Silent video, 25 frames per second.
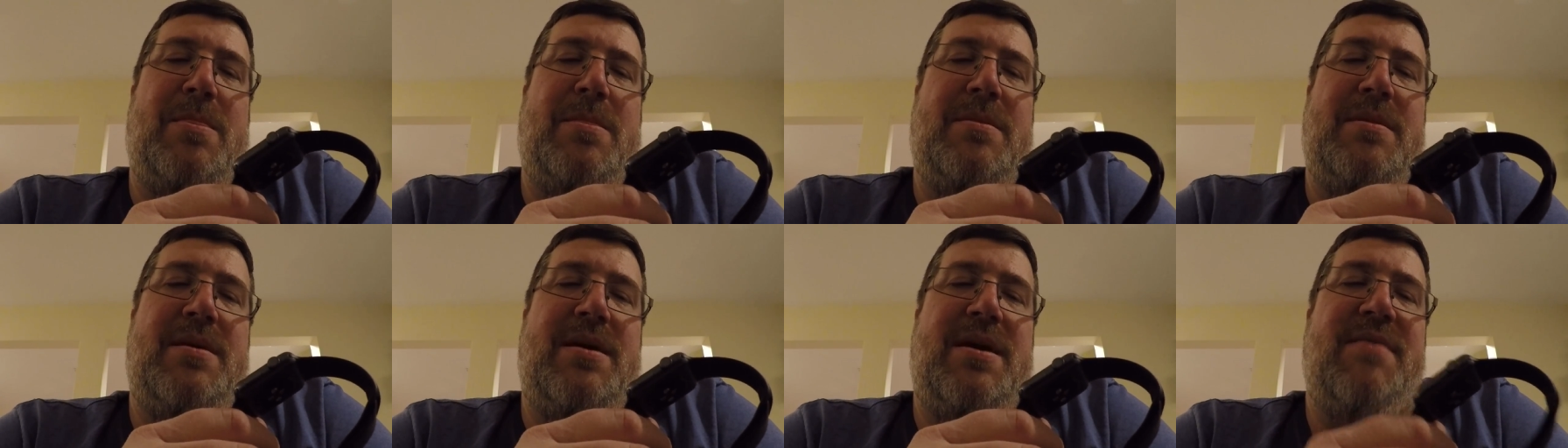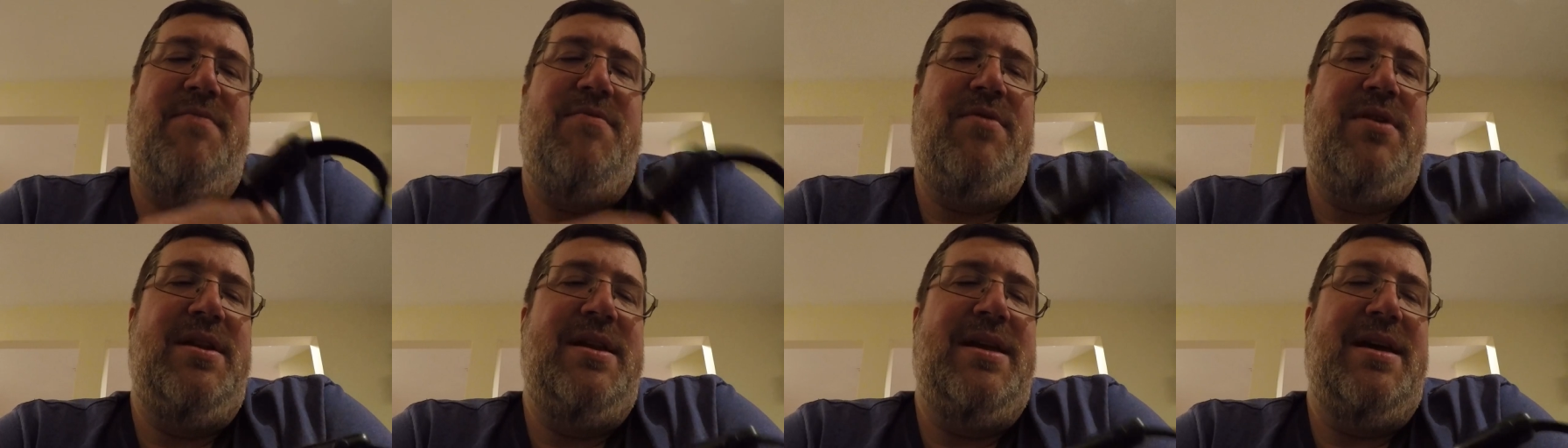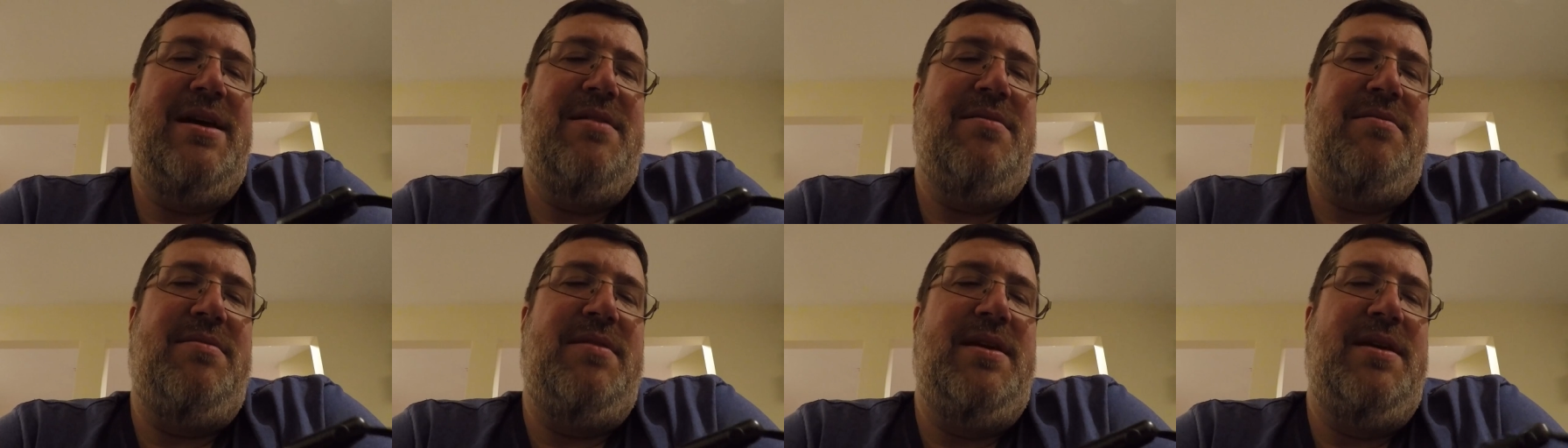every
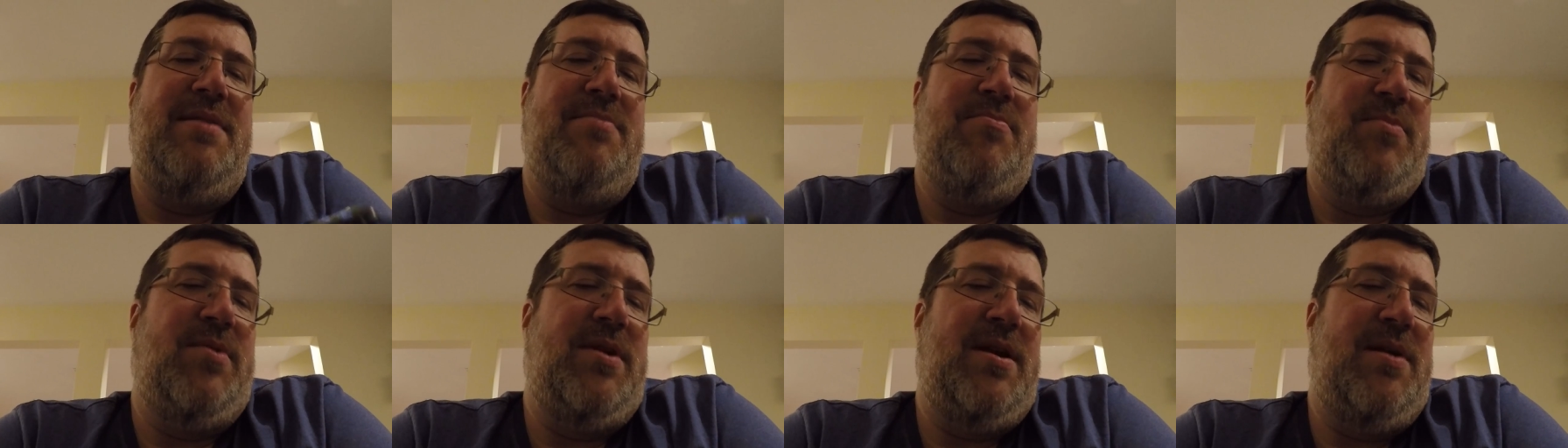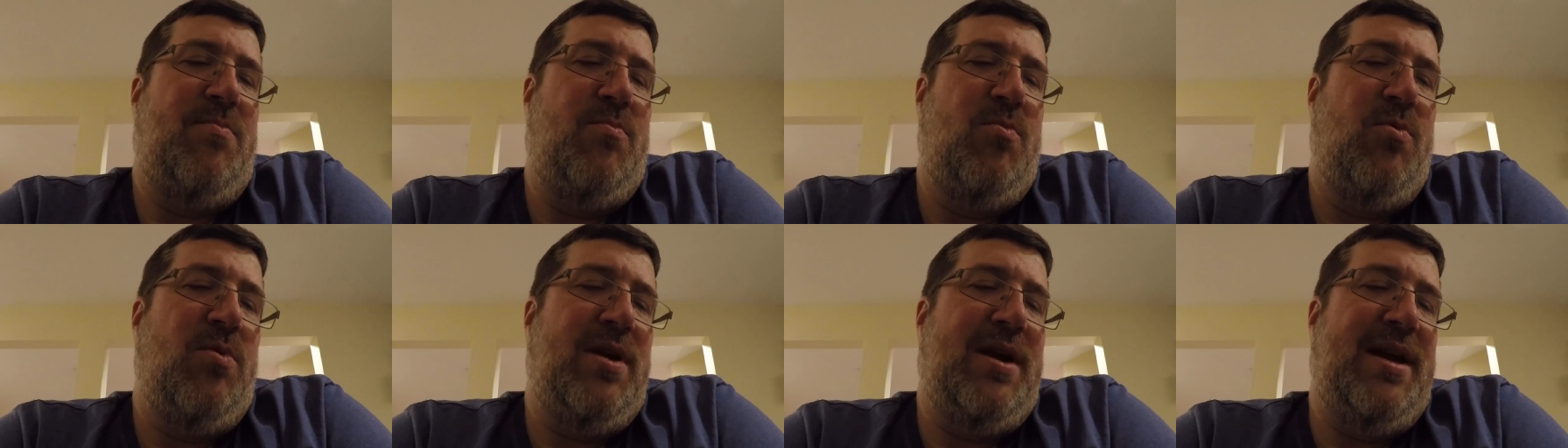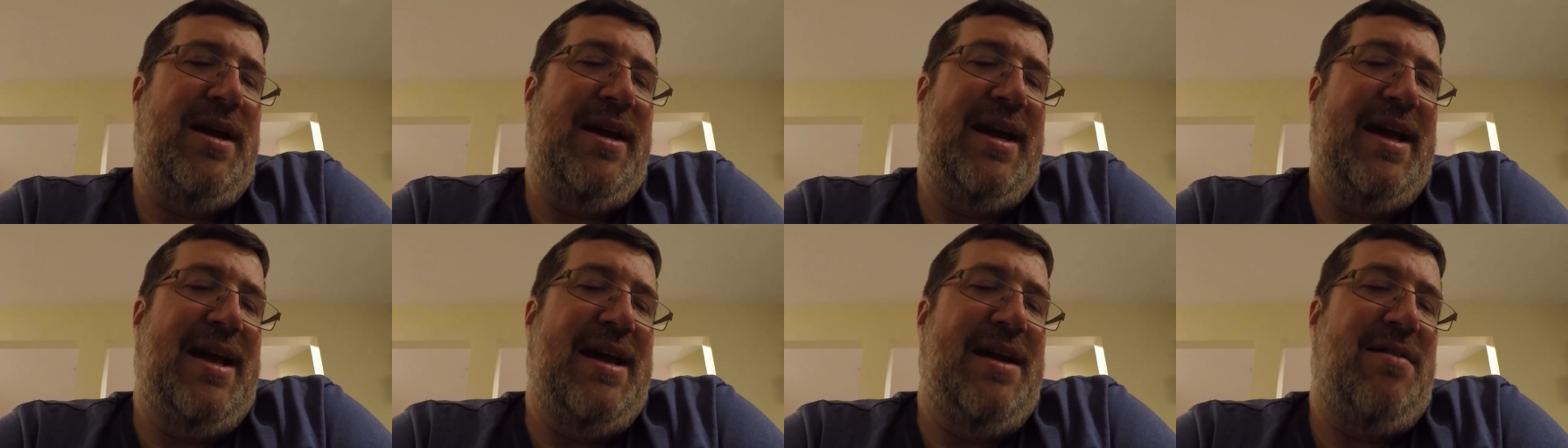now and then when I'm
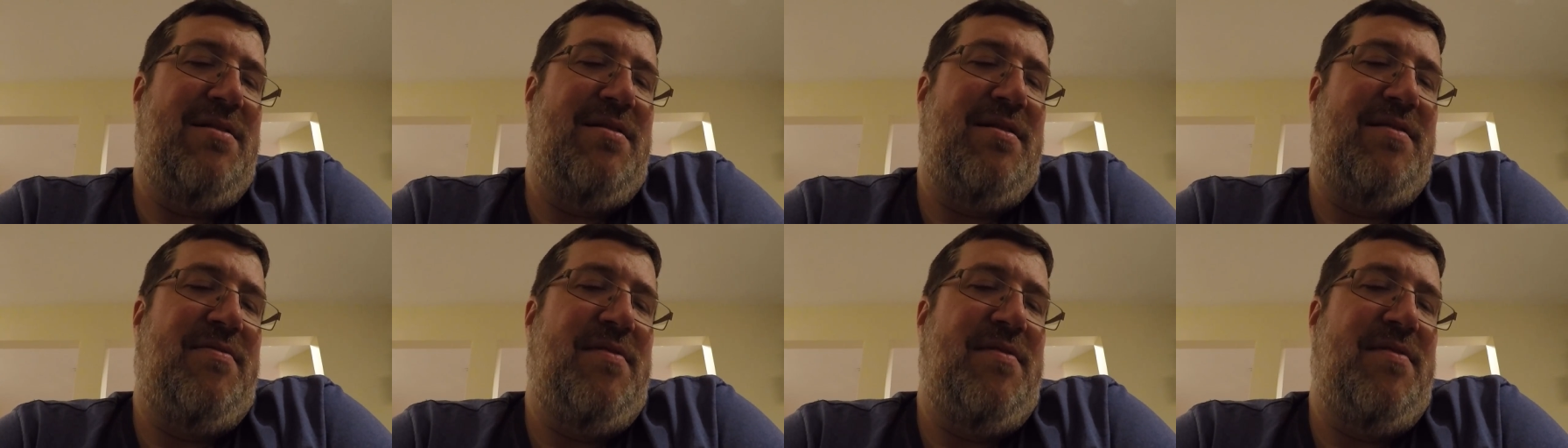working out,